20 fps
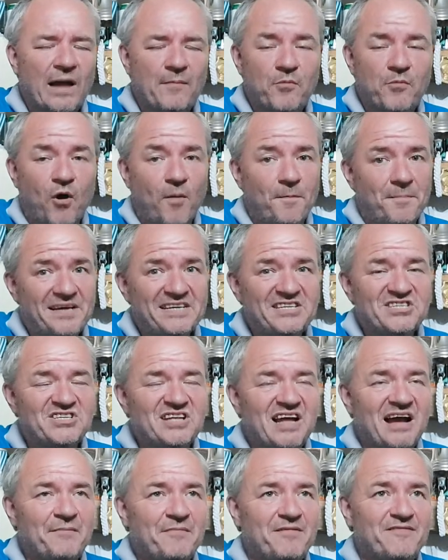I'm not pissed
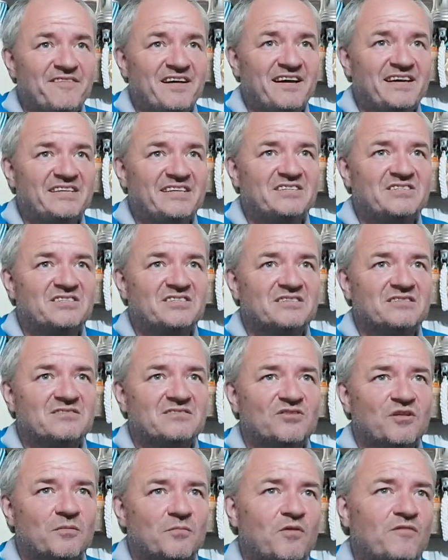out my face.
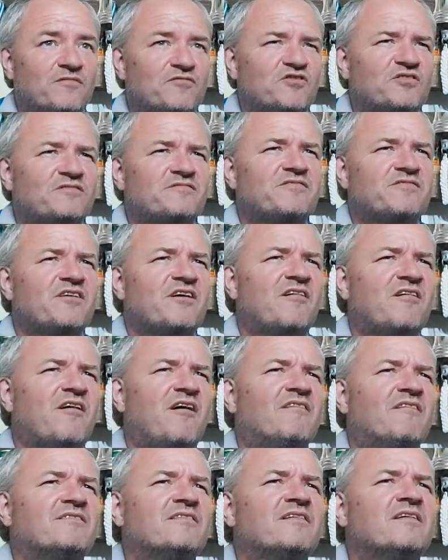I'm not fucking far off.